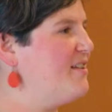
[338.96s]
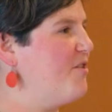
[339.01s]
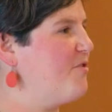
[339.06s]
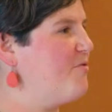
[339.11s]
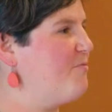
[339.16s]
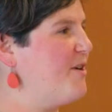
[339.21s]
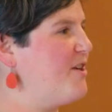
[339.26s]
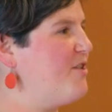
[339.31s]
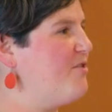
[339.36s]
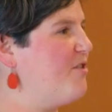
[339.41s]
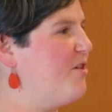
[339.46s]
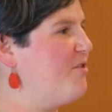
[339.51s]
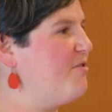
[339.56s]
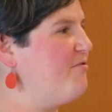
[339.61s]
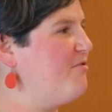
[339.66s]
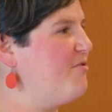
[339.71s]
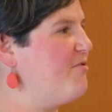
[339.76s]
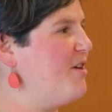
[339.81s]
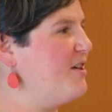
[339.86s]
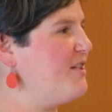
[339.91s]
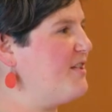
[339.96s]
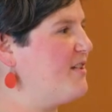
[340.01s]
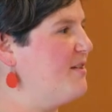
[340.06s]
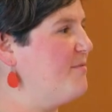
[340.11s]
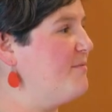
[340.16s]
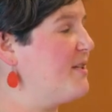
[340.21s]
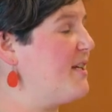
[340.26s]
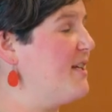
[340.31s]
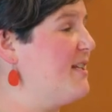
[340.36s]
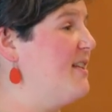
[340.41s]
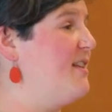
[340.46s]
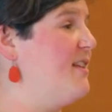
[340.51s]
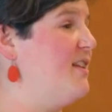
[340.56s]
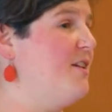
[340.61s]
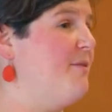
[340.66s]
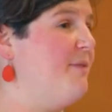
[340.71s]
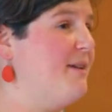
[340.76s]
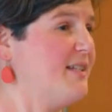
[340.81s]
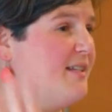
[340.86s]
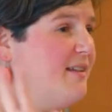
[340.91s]
so that when you go through customs, because in
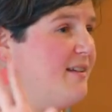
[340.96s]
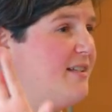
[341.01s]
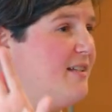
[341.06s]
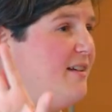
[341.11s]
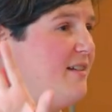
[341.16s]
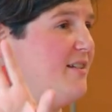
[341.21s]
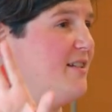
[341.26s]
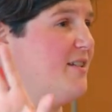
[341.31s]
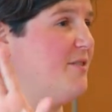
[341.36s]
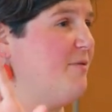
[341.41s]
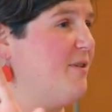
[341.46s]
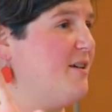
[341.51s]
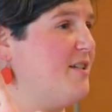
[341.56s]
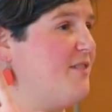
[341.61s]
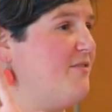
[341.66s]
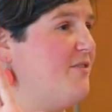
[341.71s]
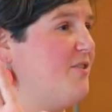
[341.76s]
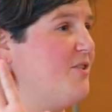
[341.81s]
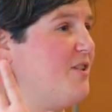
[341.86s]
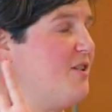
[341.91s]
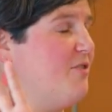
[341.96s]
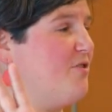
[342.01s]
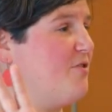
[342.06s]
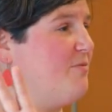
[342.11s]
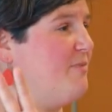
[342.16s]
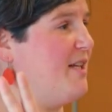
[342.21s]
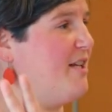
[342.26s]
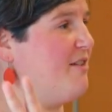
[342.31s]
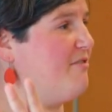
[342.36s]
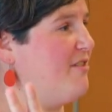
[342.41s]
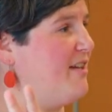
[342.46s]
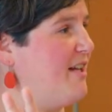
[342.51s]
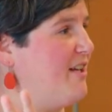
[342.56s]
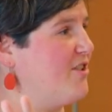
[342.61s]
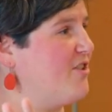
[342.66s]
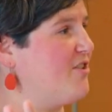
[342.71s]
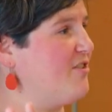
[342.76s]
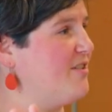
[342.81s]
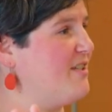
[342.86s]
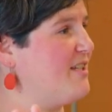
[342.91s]
the US they're starting to ask for your social media
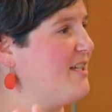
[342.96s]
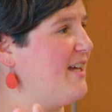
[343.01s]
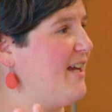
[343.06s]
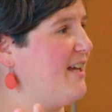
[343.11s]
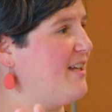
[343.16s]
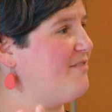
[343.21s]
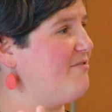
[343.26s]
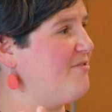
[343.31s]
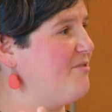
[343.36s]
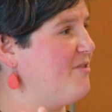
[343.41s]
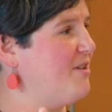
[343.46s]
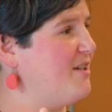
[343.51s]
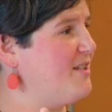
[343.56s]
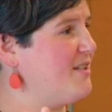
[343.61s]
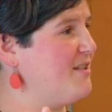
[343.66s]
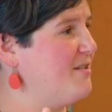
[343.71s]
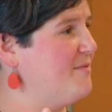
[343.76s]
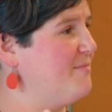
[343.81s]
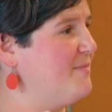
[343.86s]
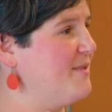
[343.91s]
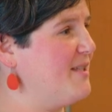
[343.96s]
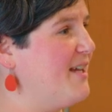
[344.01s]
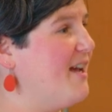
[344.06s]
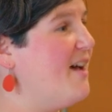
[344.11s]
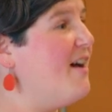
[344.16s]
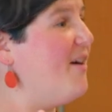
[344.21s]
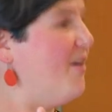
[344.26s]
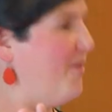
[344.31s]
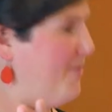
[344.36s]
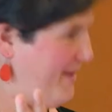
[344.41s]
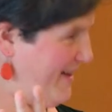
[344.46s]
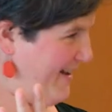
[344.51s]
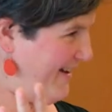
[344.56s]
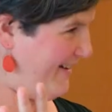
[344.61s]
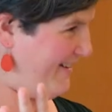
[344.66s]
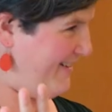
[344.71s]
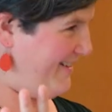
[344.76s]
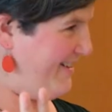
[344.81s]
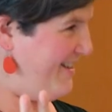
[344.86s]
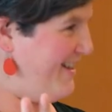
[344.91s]
credentials to get through customs. Oh
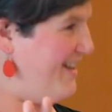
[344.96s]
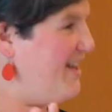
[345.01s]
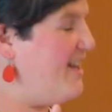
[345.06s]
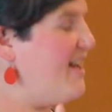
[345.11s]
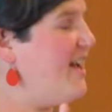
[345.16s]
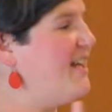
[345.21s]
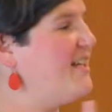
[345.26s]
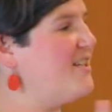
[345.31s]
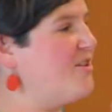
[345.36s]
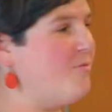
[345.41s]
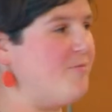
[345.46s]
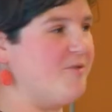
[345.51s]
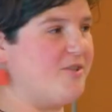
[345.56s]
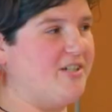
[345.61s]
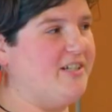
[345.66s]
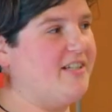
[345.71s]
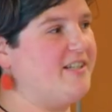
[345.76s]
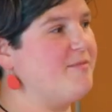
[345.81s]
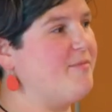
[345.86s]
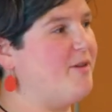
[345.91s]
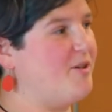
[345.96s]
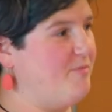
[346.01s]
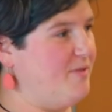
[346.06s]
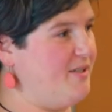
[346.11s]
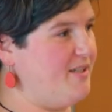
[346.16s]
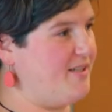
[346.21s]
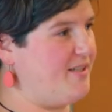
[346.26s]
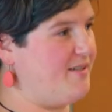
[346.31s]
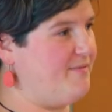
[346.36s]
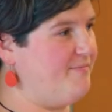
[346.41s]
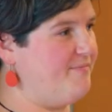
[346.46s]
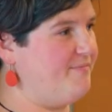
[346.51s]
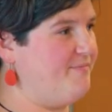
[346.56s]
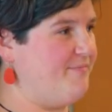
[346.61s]
yeah, it's optional at the moment.